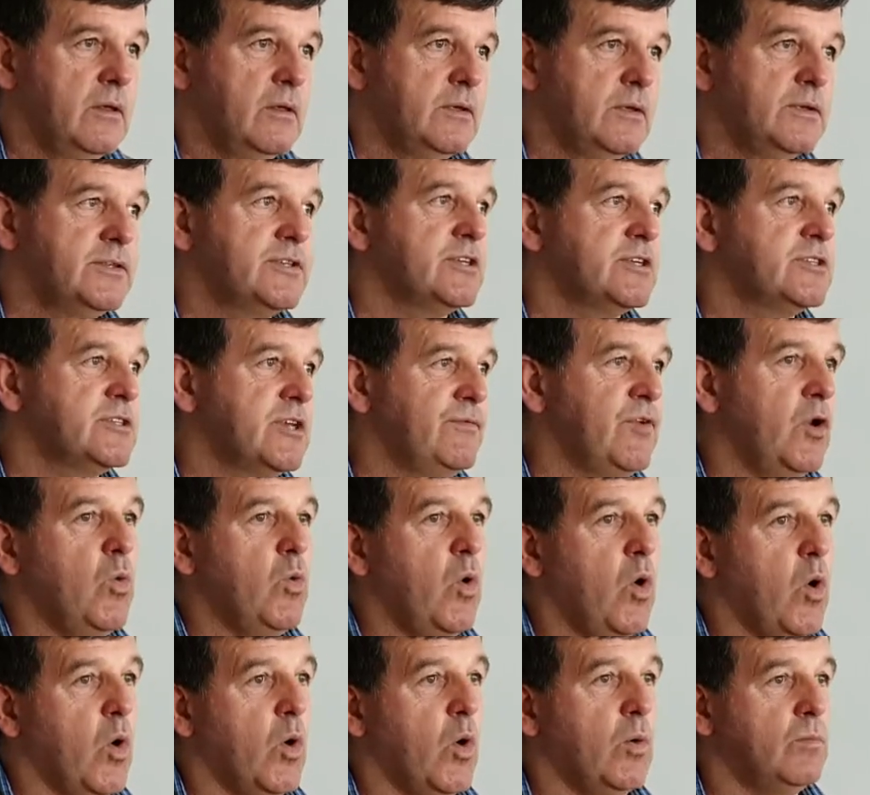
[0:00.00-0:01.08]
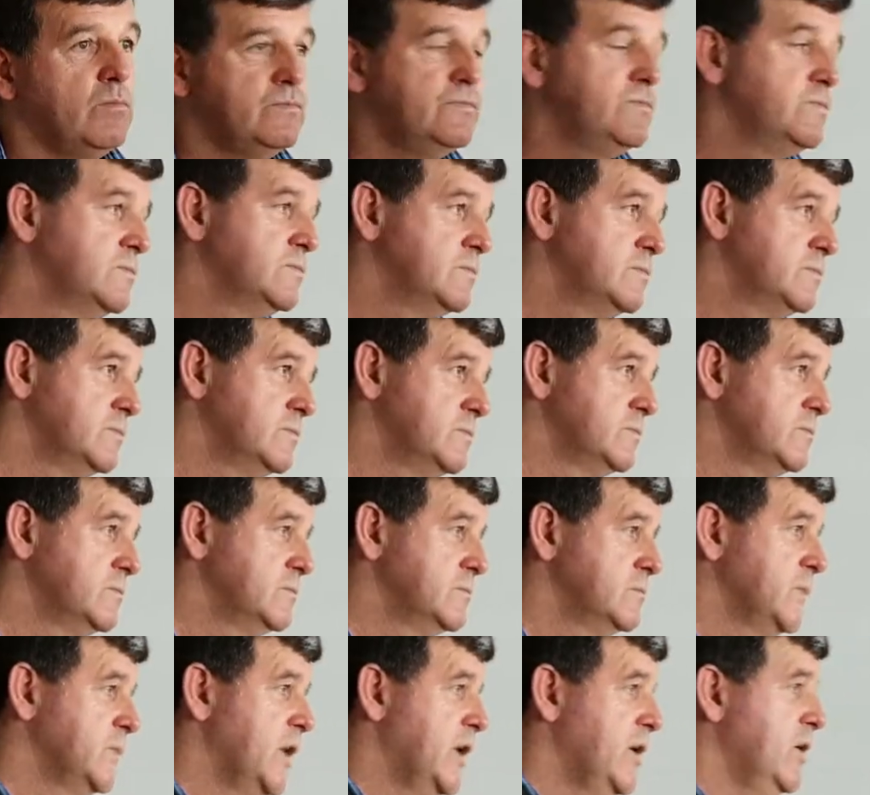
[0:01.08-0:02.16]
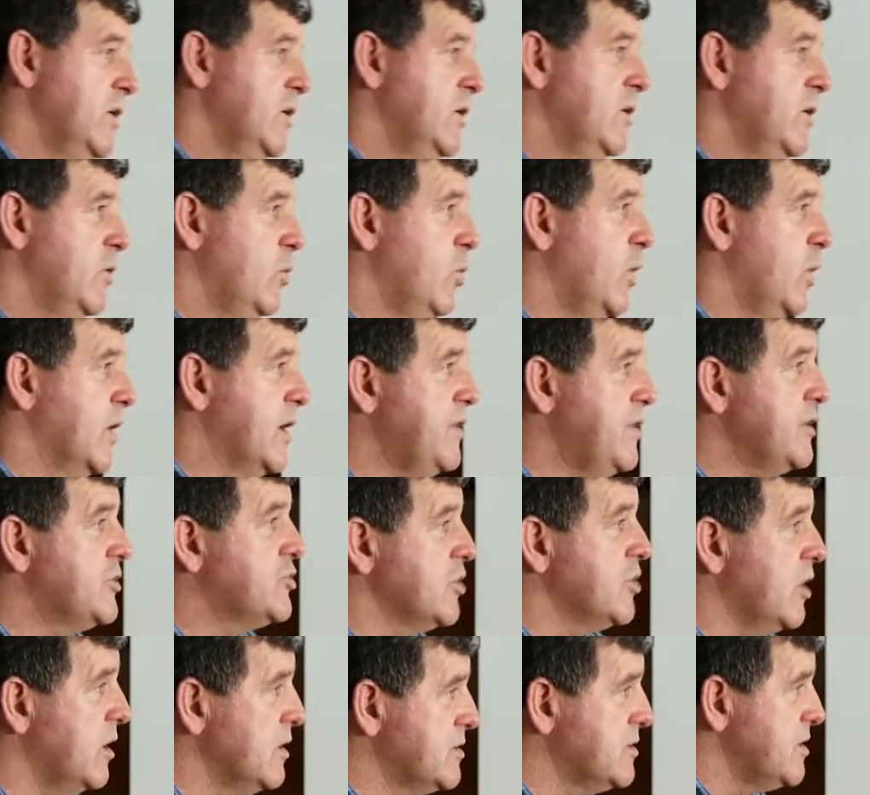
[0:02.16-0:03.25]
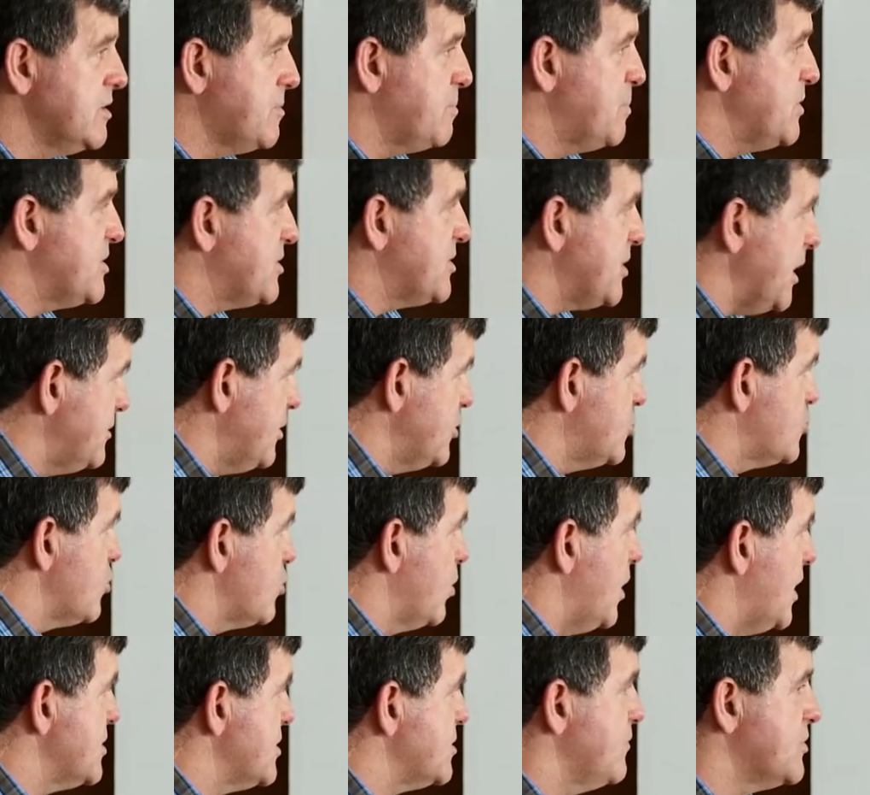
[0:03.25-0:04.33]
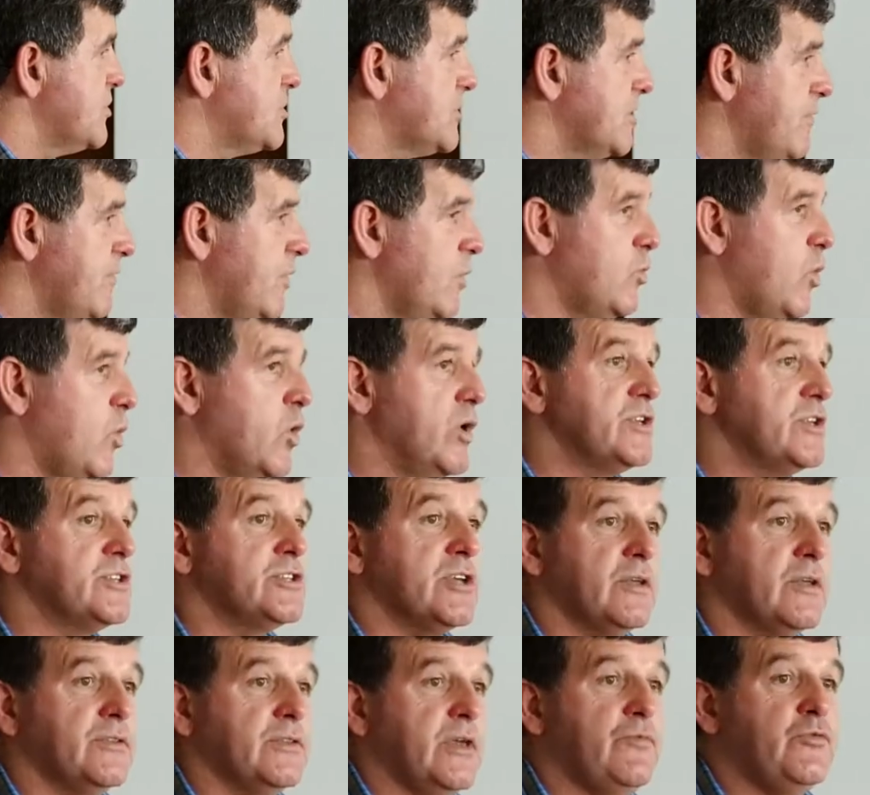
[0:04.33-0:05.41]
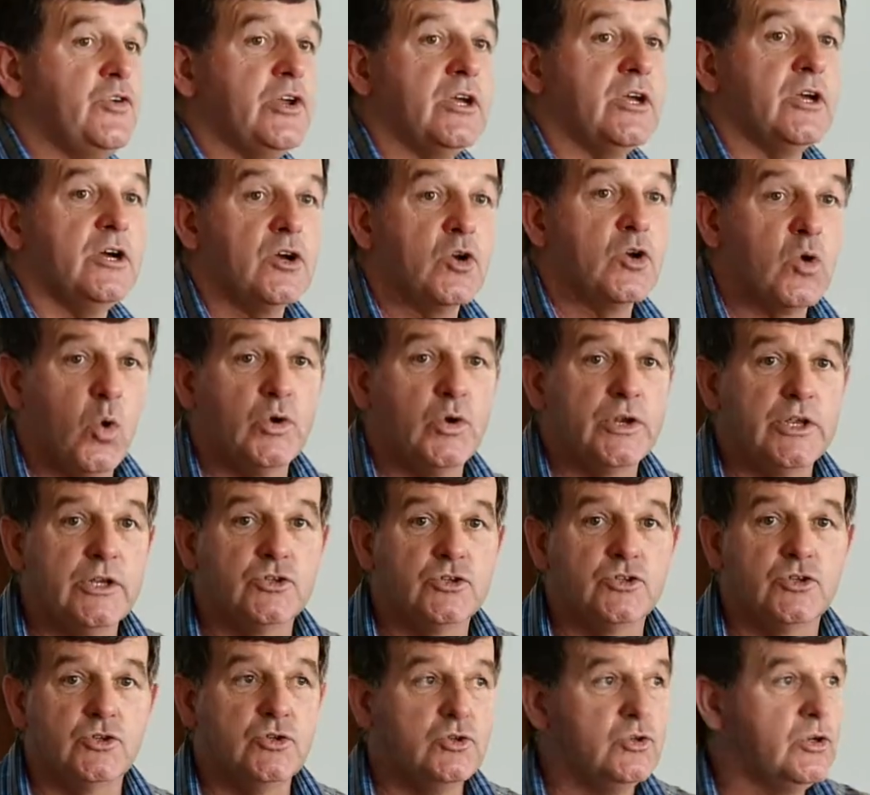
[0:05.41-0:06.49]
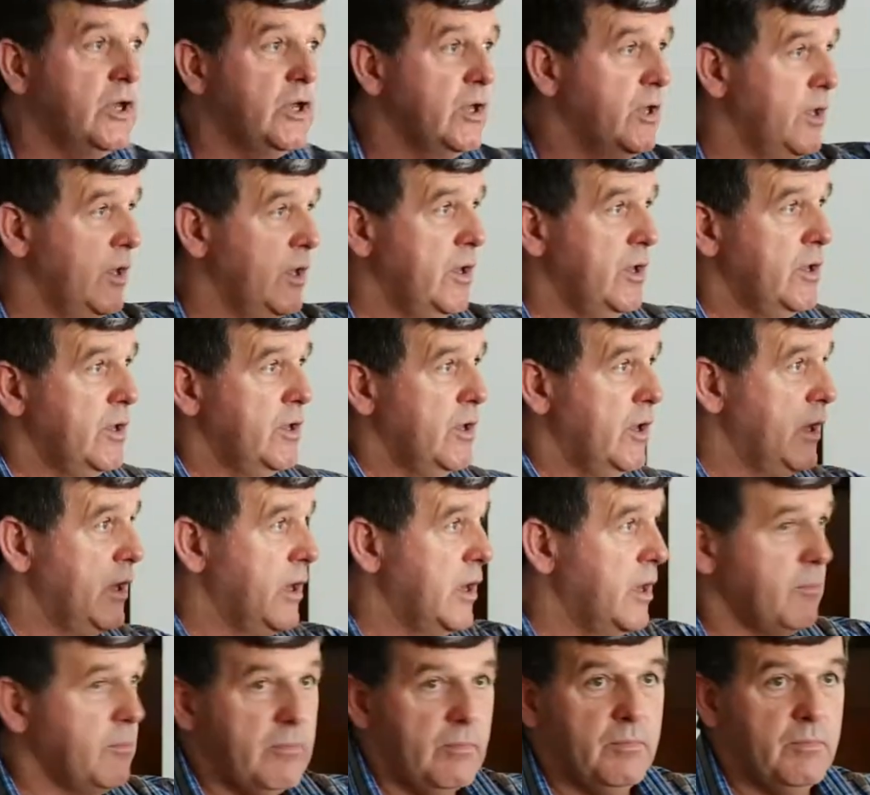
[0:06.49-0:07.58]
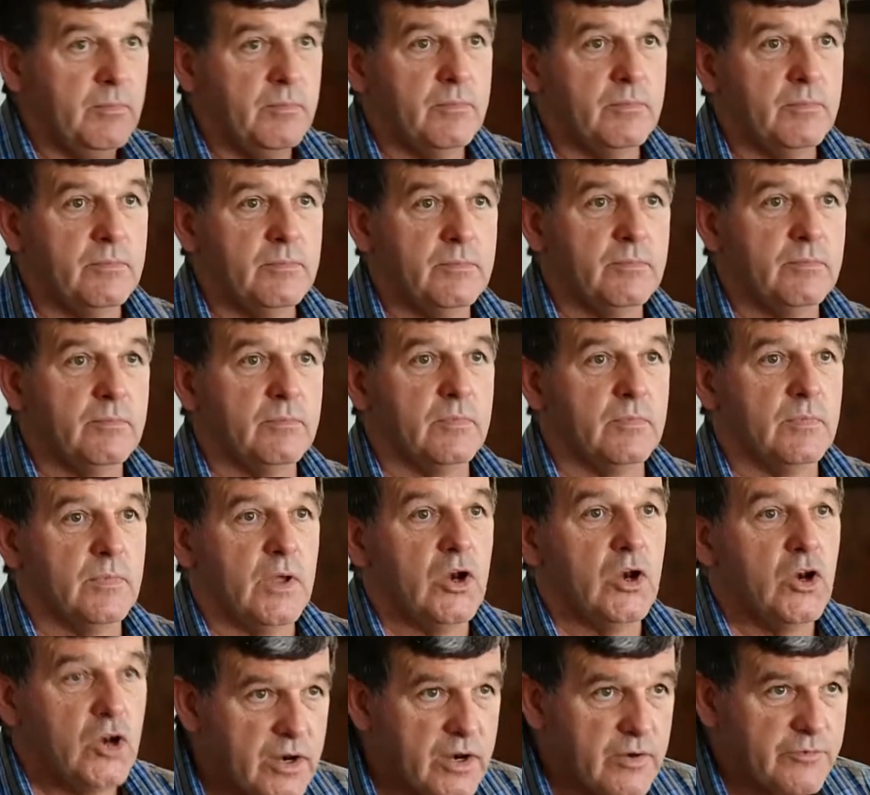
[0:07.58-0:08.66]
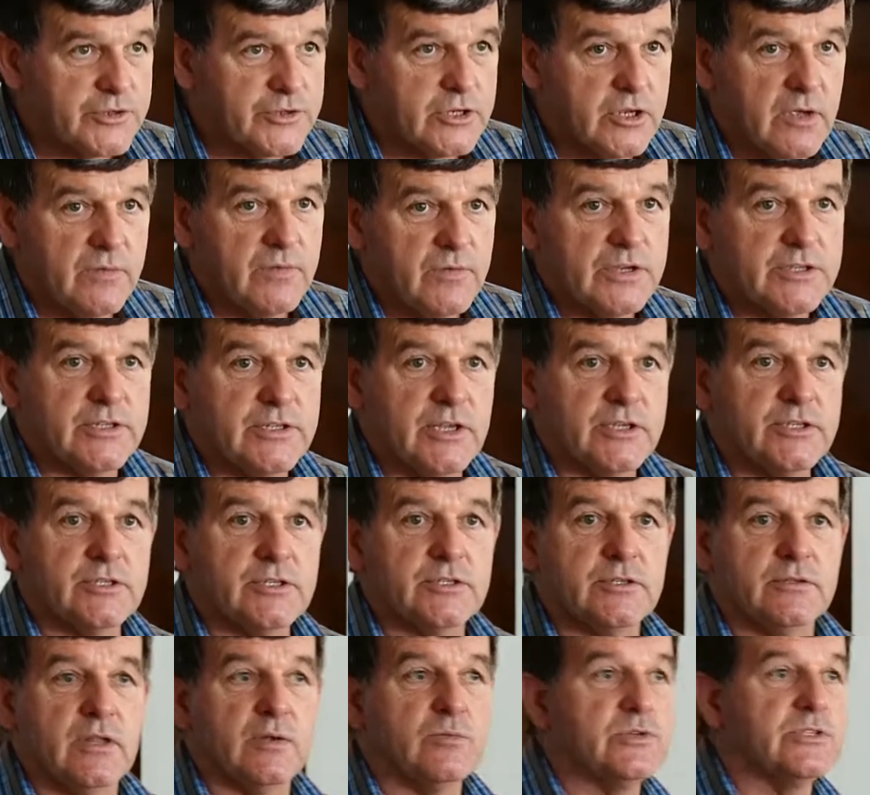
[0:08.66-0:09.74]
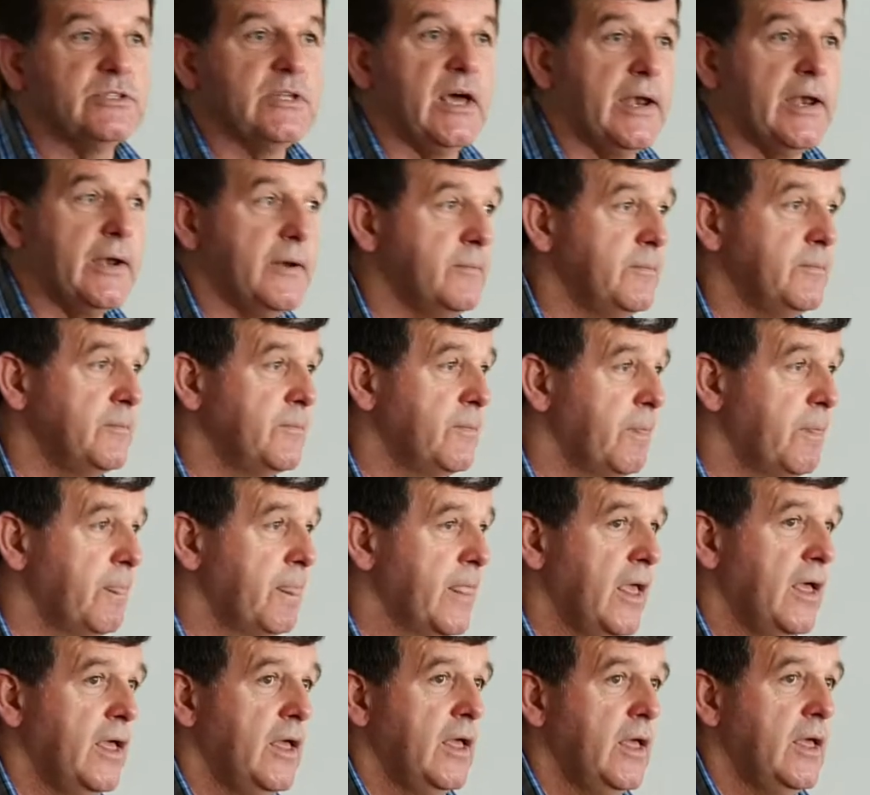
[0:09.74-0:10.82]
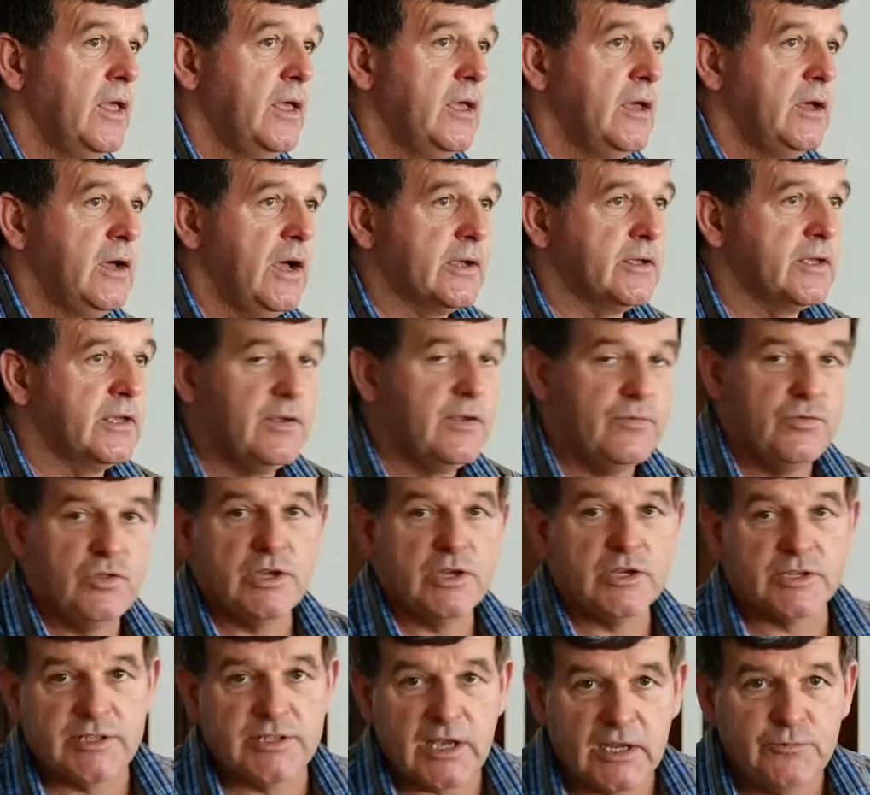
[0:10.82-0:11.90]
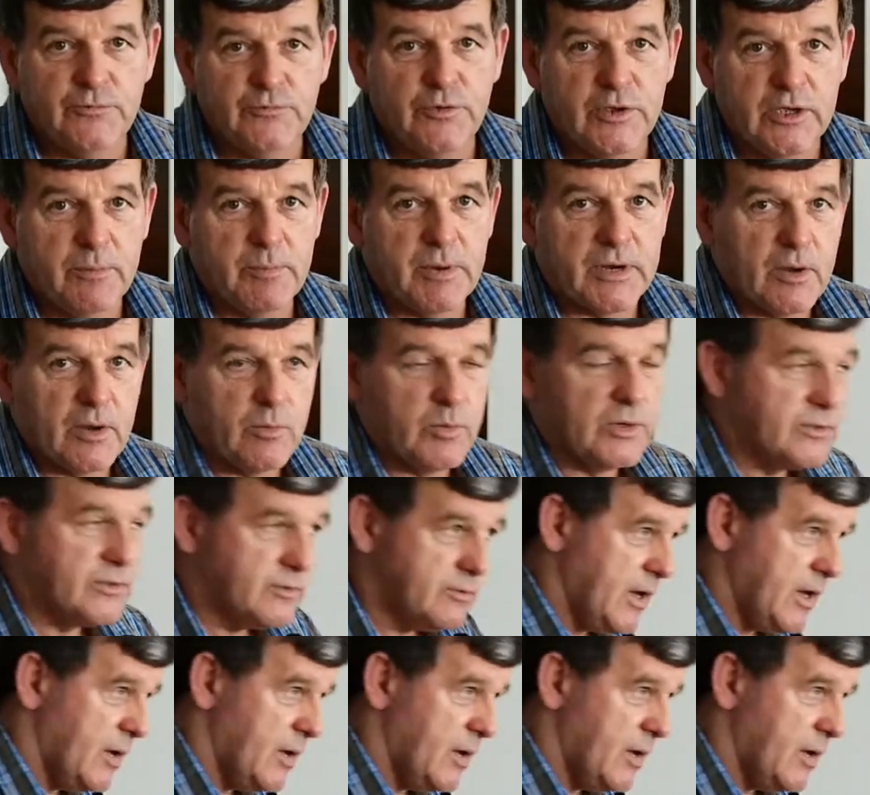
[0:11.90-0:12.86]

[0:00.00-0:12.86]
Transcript: It's a civil war. What are the chances, percentage wise, of a civil war in South Africa according to um, a lot of surveys that's, that was done? I can give you the exact figure, but I, will, I